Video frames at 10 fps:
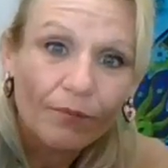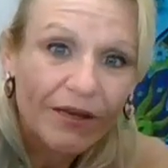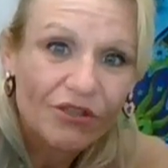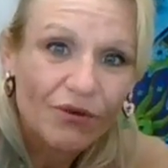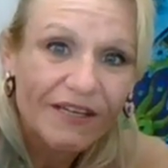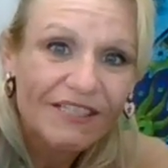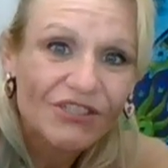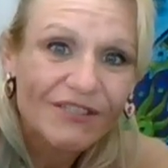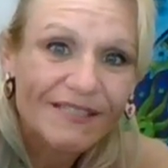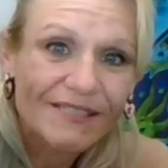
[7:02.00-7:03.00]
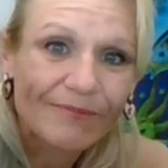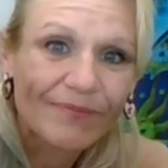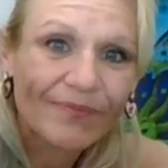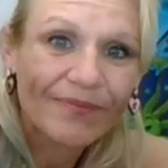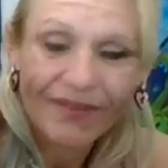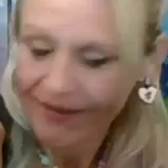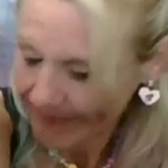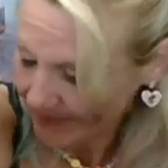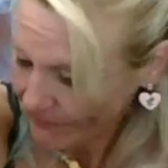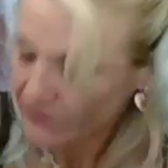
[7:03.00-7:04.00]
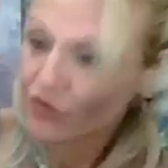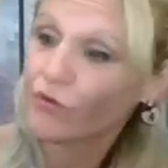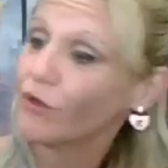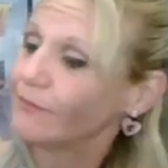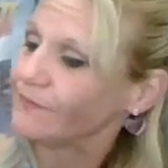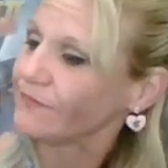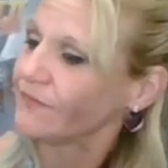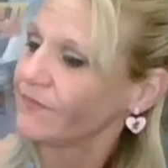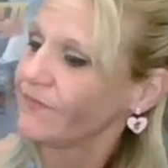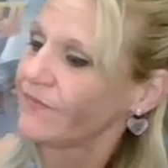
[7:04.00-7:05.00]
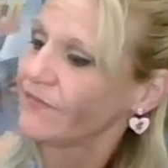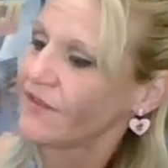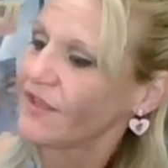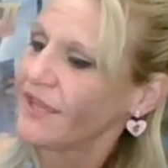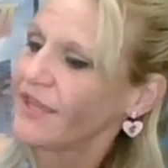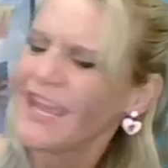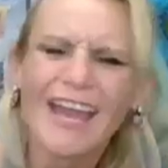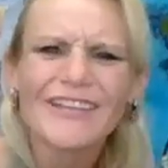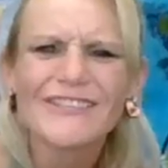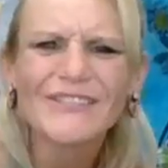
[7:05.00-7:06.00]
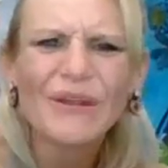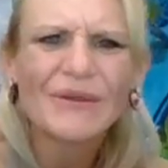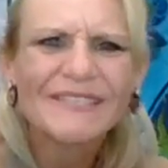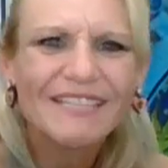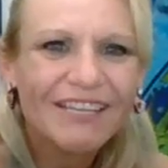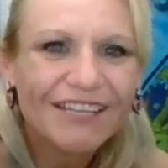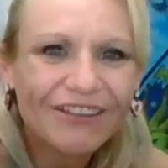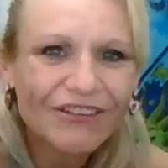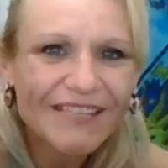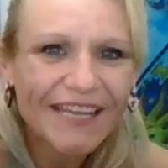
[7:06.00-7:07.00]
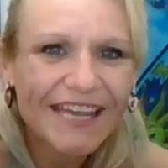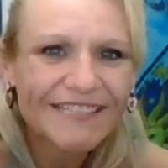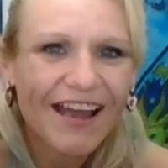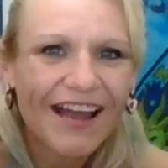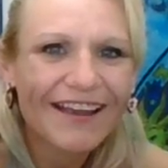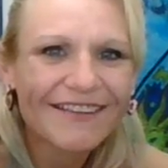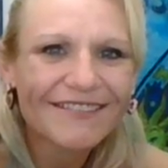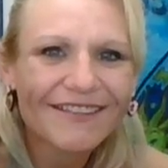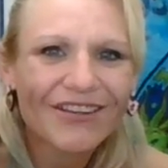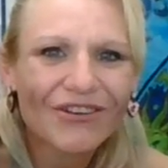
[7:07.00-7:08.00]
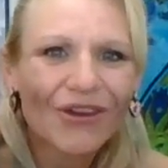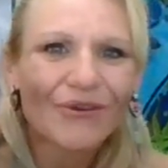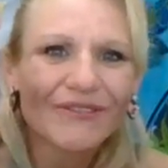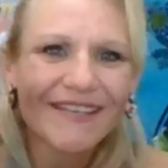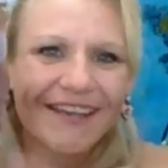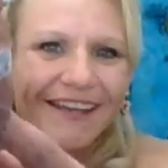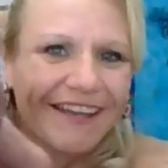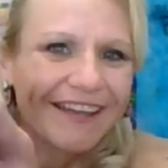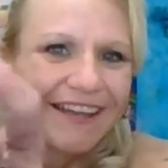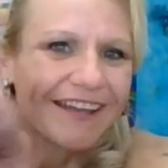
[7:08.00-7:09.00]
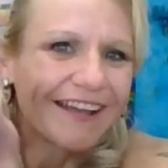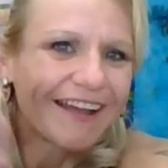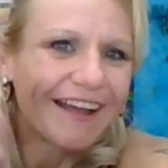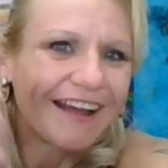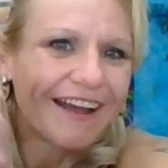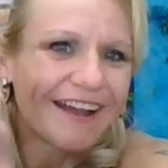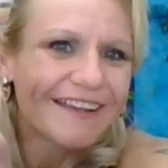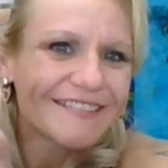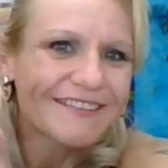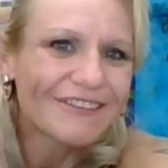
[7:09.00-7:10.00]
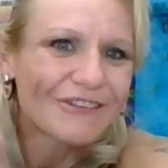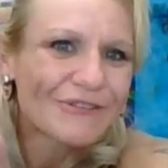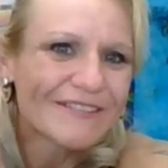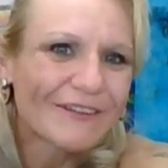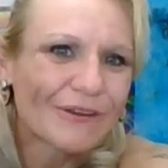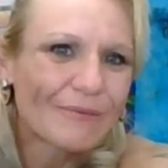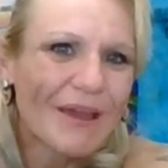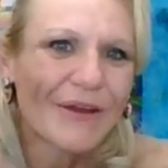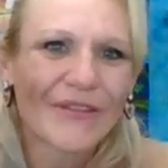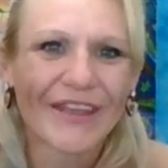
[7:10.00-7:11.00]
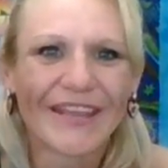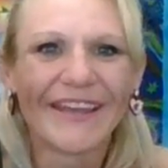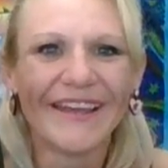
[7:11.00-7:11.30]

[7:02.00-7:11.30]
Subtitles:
matrix, just true. I just noticed that it looks like it has eyes and a nose. Eyes and a nose and a little mouth. Like,